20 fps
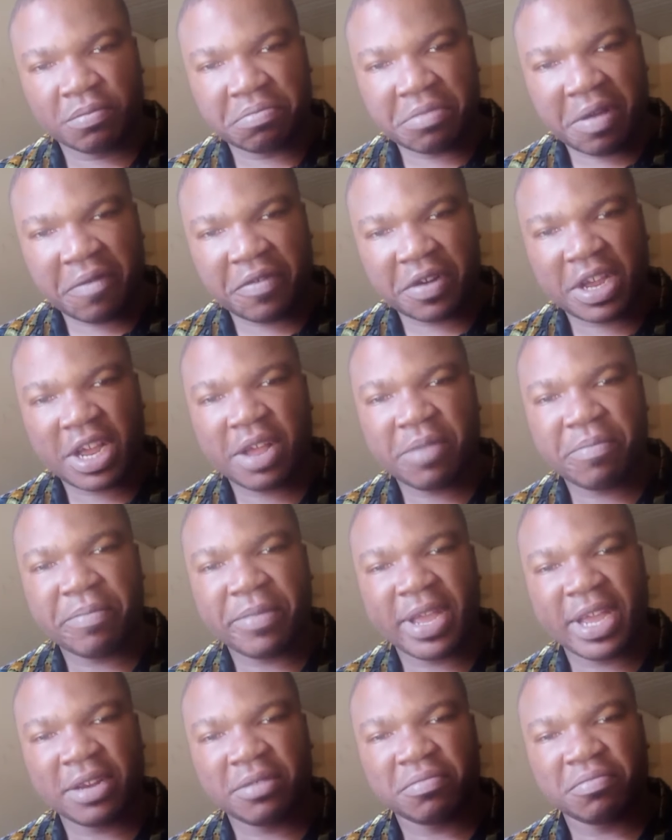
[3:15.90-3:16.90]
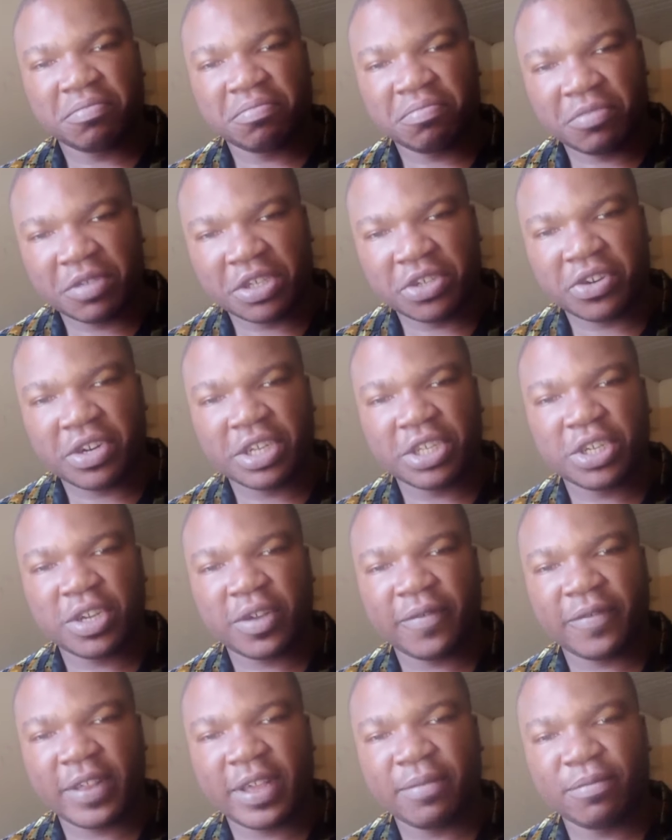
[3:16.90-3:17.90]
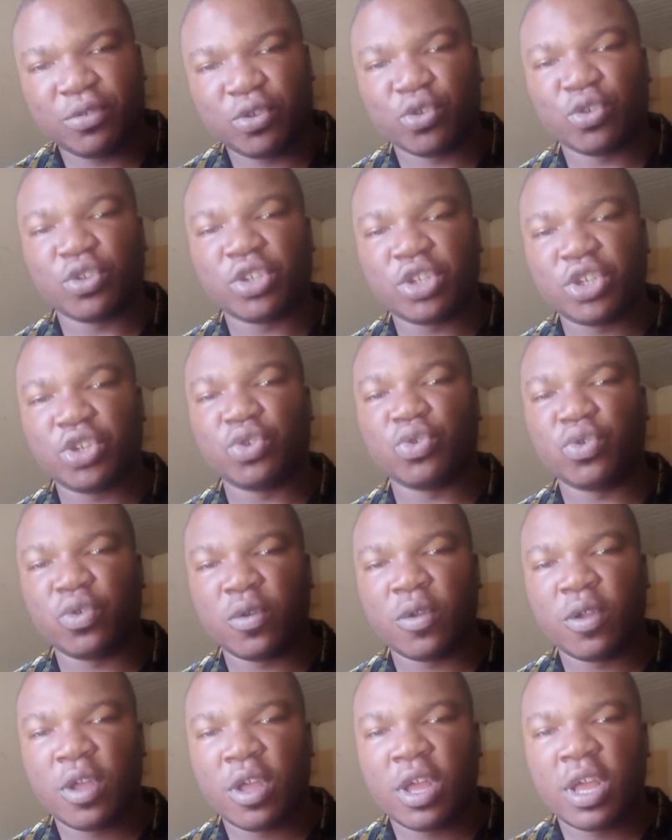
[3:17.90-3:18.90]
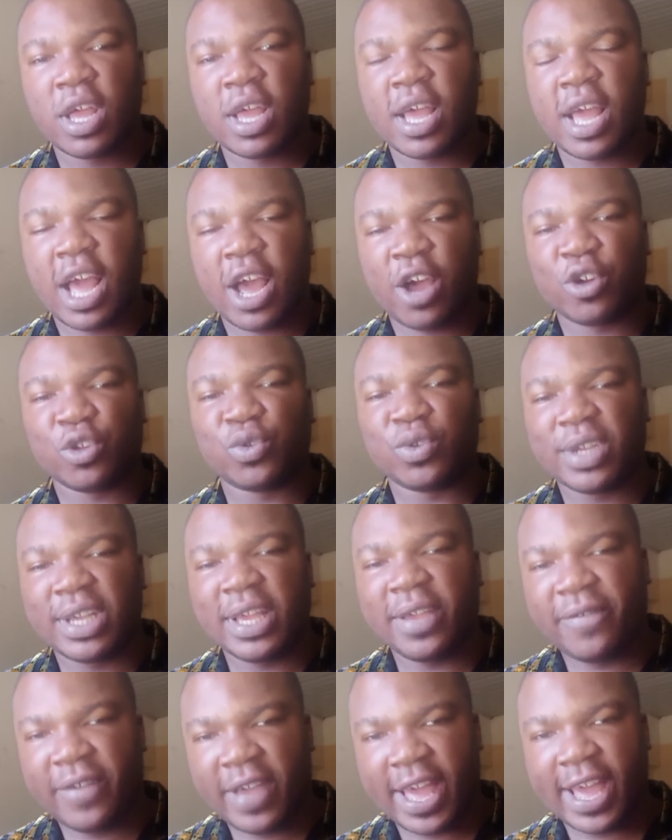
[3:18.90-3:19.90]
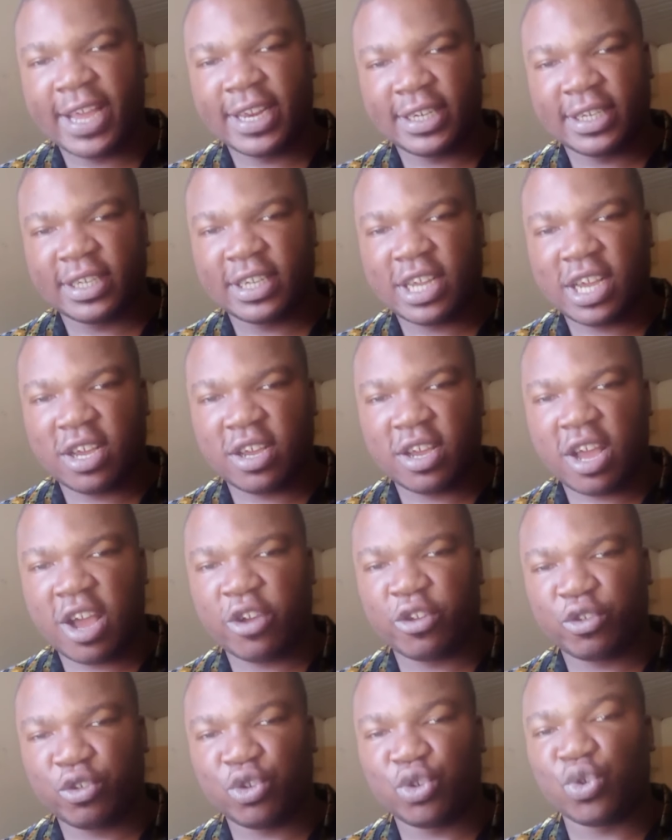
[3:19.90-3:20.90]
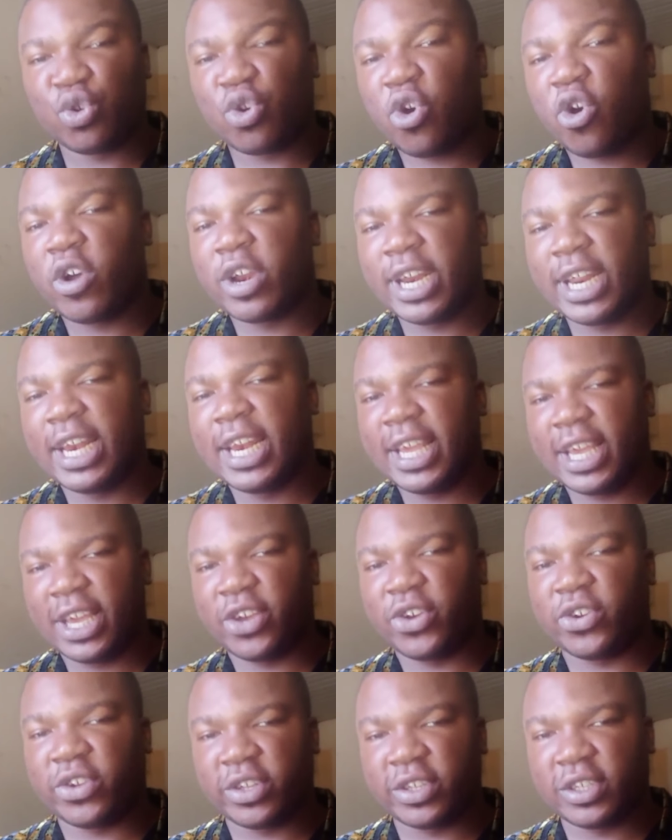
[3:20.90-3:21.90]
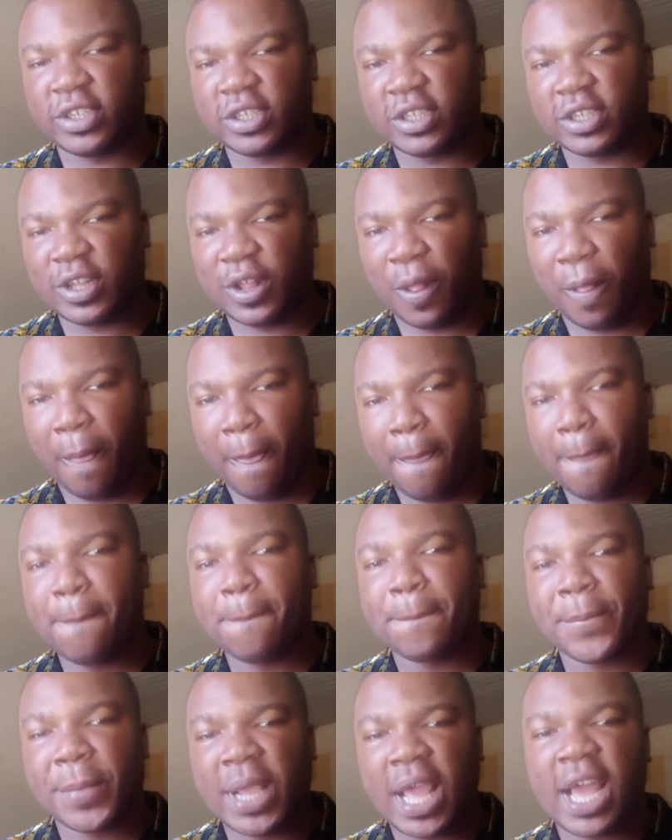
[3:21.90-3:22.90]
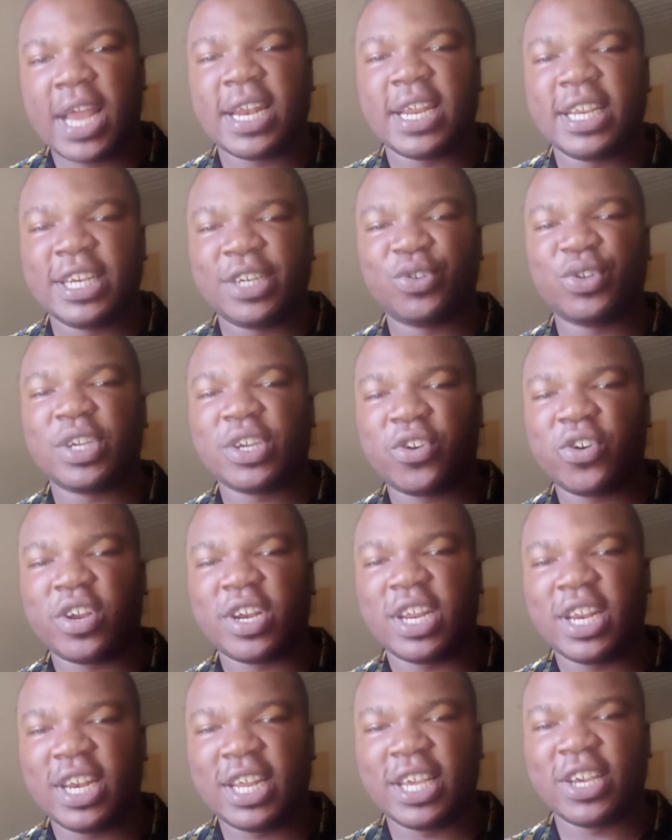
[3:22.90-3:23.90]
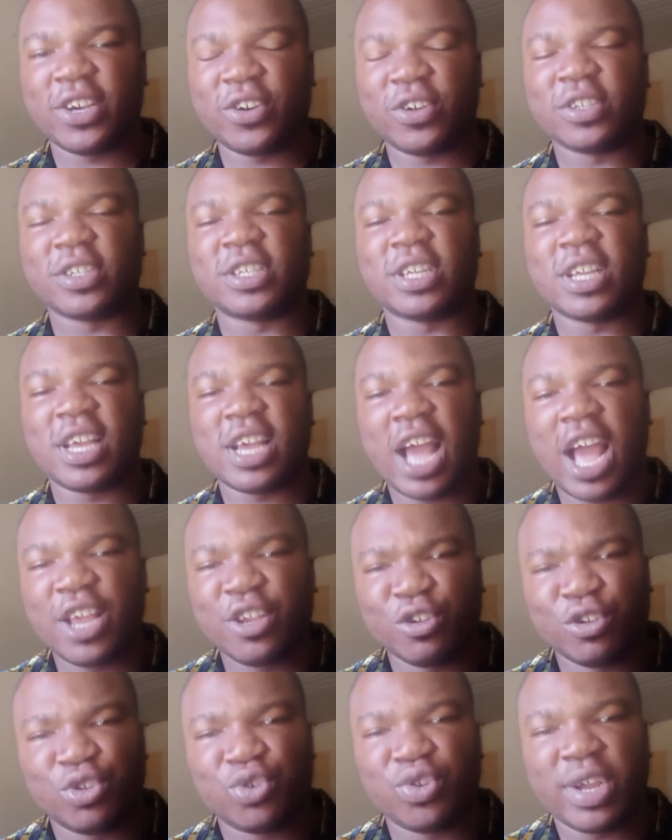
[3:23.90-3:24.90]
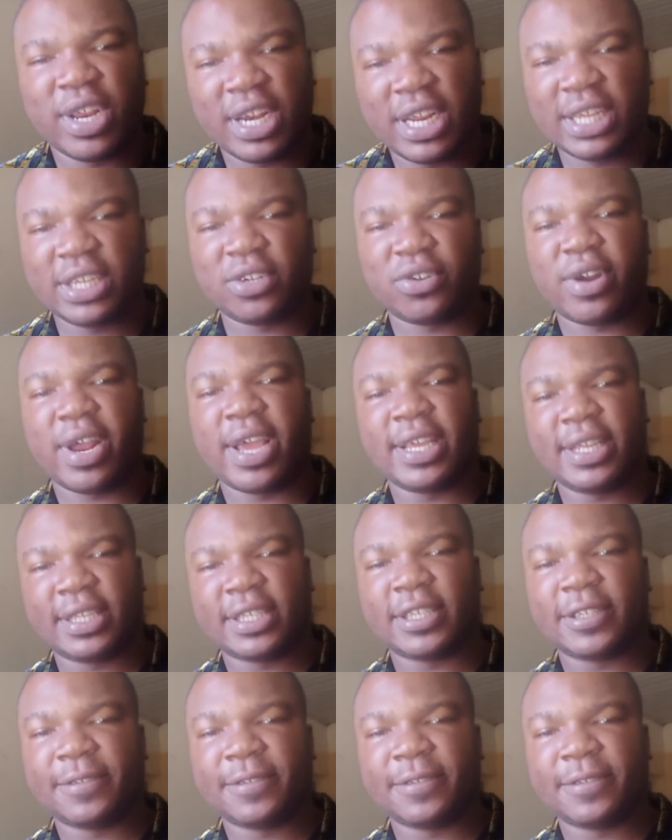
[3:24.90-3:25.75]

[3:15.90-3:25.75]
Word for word: African men, majority of them don't know how to give head, how to do cunnilingus. And in doing cunnilingus, are you doing it right?